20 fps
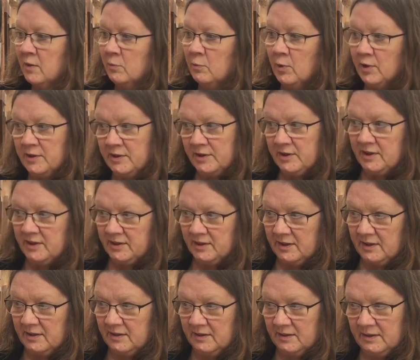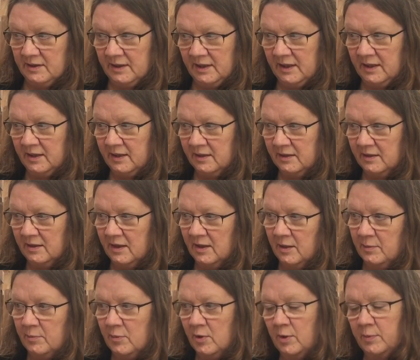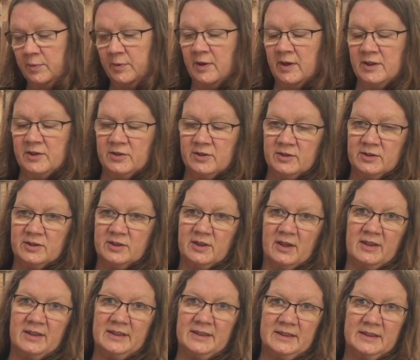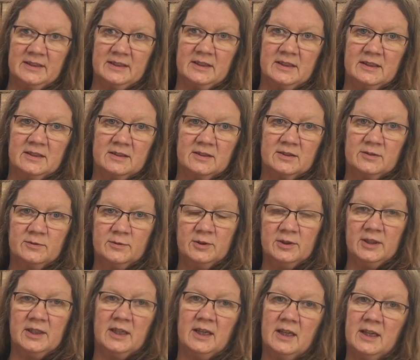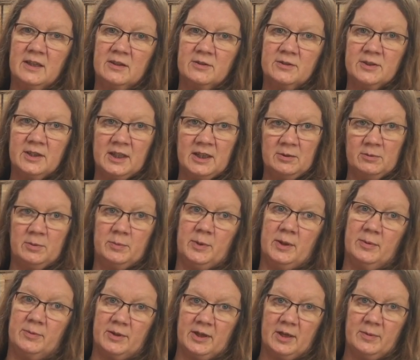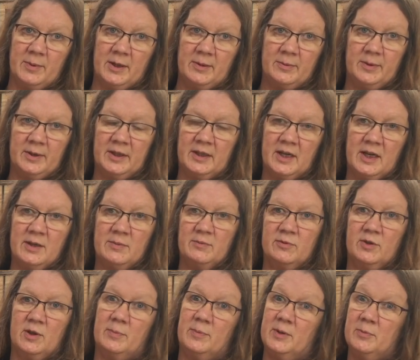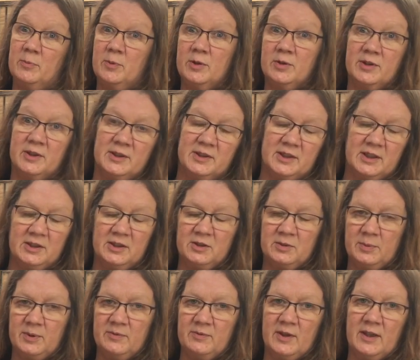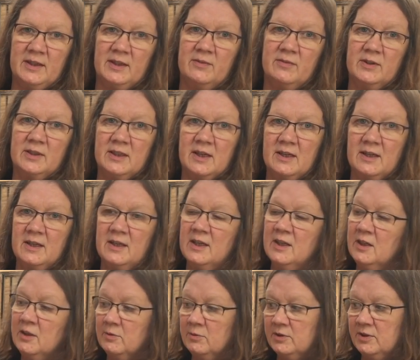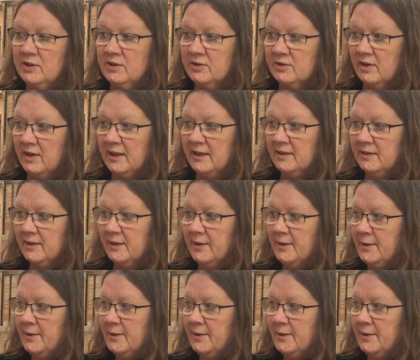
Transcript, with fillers: Once the um, operation site is fully healed, he will be able to go back where he came from and will continue to be fed every day, which is great.